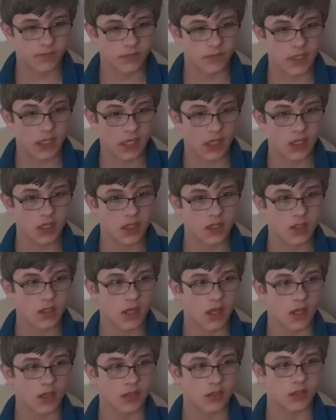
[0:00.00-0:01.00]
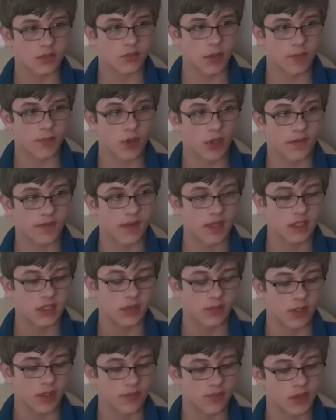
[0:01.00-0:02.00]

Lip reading: Nearly, yeah, because my birthday's coming up.